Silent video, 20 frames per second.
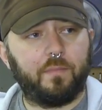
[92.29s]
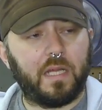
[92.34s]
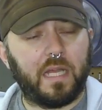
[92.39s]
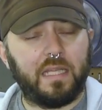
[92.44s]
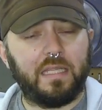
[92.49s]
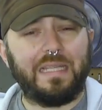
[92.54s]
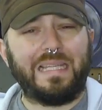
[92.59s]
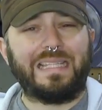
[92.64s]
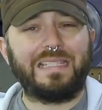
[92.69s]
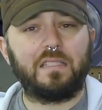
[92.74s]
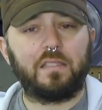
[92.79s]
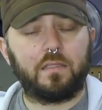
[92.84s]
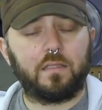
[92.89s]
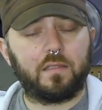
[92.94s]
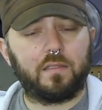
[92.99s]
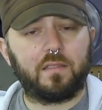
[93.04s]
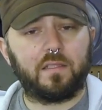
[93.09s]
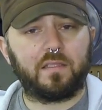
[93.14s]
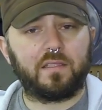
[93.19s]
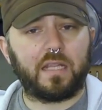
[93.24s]
at least
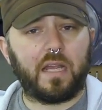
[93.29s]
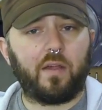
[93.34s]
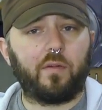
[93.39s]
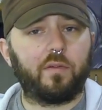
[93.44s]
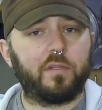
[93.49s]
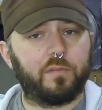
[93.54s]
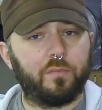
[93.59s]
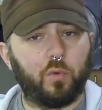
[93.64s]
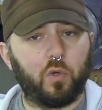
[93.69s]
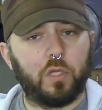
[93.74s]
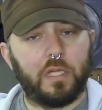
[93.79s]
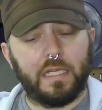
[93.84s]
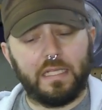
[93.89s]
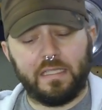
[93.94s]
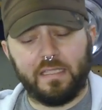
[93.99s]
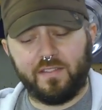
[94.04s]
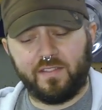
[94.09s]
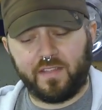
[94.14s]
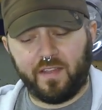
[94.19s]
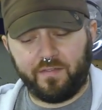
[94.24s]
6 hours, more
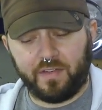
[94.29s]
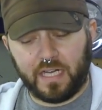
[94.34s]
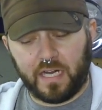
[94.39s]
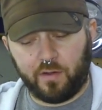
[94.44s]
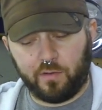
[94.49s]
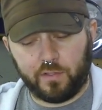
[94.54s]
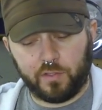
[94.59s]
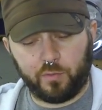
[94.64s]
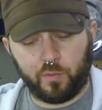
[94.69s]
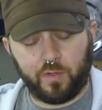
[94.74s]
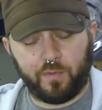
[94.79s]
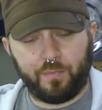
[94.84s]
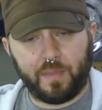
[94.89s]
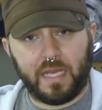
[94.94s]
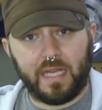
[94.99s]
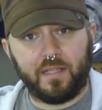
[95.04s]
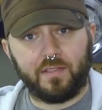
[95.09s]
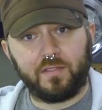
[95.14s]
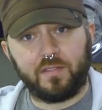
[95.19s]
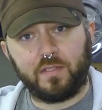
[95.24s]
likely 7 hours would have
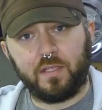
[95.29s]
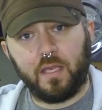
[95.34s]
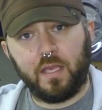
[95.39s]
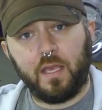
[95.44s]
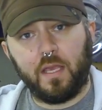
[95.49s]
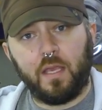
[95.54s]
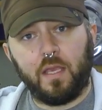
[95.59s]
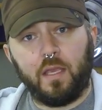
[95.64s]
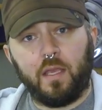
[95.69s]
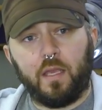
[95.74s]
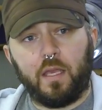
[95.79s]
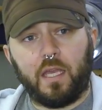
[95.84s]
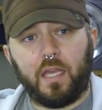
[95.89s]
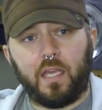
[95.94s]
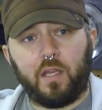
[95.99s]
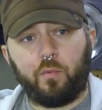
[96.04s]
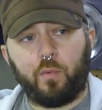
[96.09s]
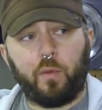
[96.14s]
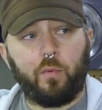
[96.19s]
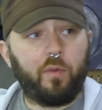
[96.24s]
passed,
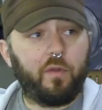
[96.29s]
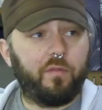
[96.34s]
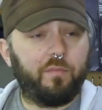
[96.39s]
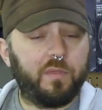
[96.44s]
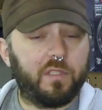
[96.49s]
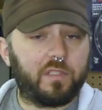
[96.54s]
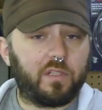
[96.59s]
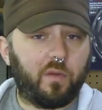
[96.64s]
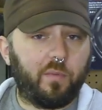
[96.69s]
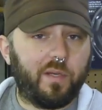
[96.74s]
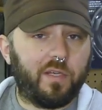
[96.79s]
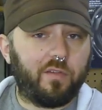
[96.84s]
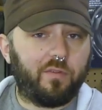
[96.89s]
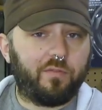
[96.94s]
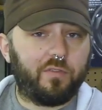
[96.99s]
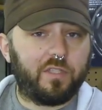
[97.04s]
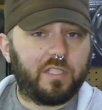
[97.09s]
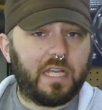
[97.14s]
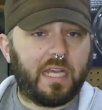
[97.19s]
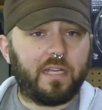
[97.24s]
and we would have missed our window
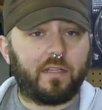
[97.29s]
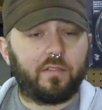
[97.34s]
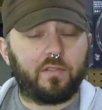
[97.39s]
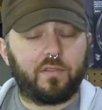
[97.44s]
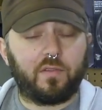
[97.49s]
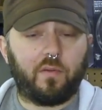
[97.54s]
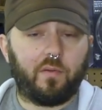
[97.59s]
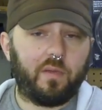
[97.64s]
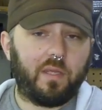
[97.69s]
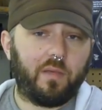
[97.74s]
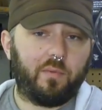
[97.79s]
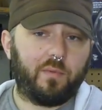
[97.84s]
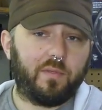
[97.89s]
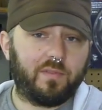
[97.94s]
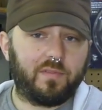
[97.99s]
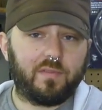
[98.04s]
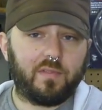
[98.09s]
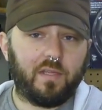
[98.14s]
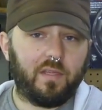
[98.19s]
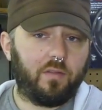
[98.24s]
for tech. So it
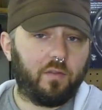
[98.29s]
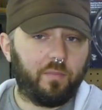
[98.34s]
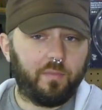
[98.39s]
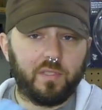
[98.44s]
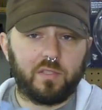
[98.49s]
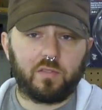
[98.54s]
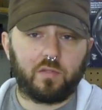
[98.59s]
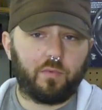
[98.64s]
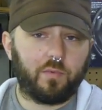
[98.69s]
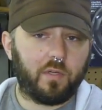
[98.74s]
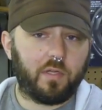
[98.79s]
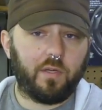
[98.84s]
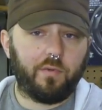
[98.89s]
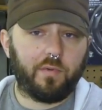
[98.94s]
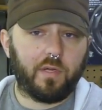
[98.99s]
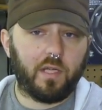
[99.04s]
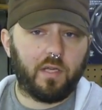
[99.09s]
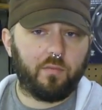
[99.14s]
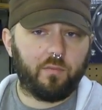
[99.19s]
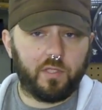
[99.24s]
was either miss the rookie
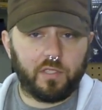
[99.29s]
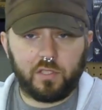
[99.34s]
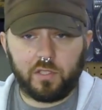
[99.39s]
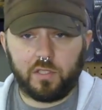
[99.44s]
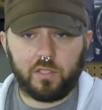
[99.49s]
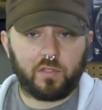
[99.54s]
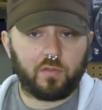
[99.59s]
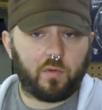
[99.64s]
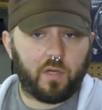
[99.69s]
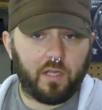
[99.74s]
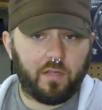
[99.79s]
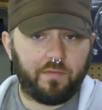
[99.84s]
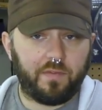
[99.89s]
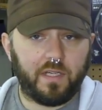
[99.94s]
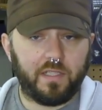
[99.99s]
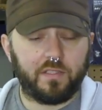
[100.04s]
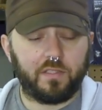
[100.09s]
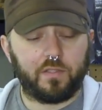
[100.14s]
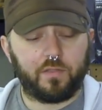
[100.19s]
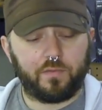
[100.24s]
run, which
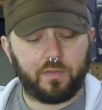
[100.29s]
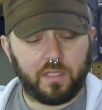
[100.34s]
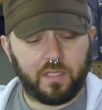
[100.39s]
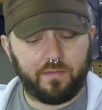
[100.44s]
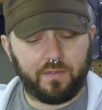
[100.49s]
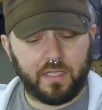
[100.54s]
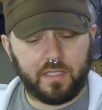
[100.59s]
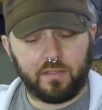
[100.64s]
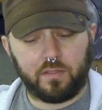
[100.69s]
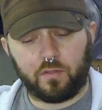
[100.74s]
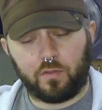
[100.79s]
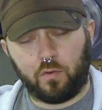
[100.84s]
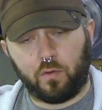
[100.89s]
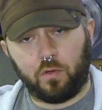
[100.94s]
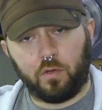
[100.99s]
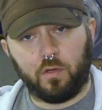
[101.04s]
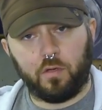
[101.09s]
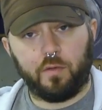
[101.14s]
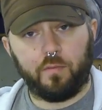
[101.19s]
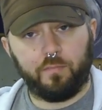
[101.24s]
disqualifies us for the event,
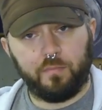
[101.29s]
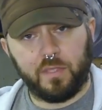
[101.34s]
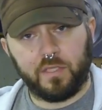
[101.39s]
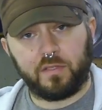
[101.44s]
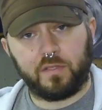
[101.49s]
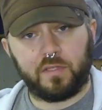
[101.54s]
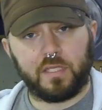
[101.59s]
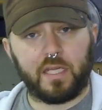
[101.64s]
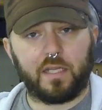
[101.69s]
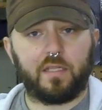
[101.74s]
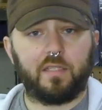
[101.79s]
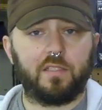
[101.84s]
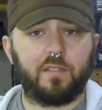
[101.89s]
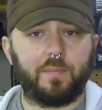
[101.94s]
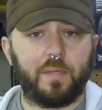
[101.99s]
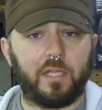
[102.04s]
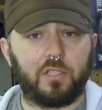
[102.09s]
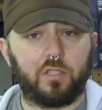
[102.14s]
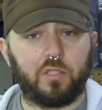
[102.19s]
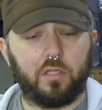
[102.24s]
or miss tech
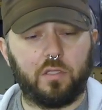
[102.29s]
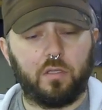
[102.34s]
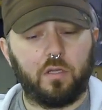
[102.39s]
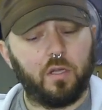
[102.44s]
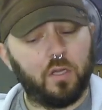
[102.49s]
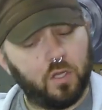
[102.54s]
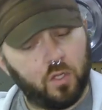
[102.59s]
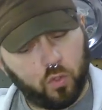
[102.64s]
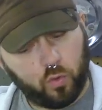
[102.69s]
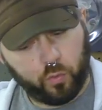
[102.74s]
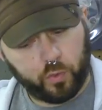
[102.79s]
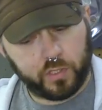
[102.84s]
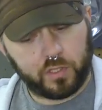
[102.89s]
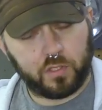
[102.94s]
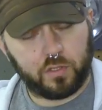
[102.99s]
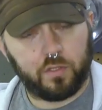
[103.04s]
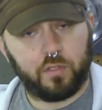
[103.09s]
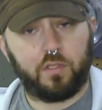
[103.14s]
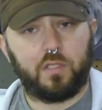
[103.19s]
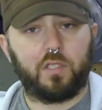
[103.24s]
inspection,
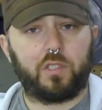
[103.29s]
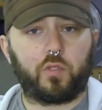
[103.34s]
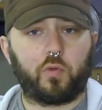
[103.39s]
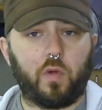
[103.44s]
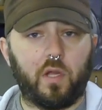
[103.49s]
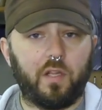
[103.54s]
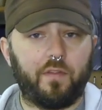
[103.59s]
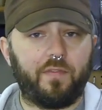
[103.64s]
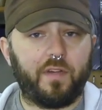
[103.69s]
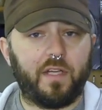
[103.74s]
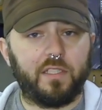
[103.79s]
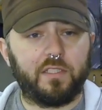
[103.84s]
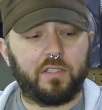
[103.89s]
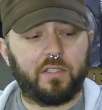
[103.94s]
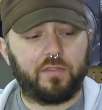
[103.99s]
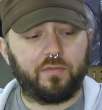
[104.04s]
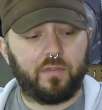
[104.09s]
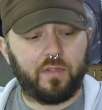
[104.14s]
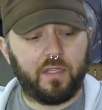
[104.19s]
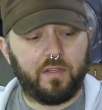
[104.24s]
which disqualifies
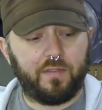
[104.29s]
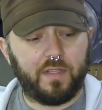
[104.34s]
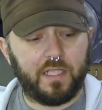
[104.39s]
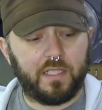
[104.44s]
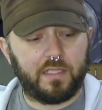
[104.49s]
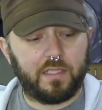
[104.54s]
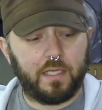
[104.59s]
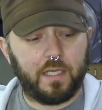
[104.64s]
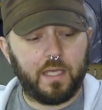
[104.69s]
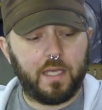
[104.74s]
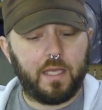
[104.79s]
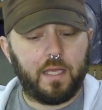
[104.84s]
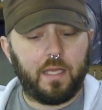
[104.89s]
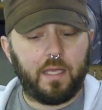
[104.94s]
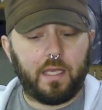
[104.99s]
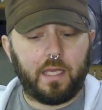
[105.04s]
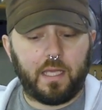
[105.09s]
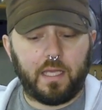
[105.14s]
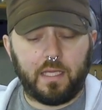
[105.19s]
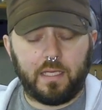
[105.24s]
us for the event.
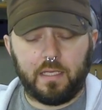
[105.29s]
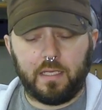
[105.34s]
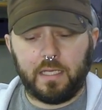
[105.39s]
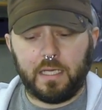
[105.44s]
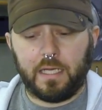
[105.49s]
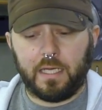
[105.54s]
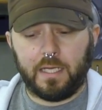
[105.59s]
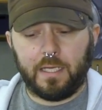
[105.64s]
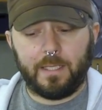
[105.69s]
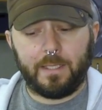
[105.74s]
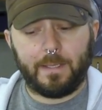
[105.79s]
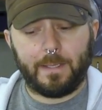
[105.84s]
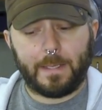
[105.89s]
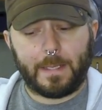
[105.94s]
And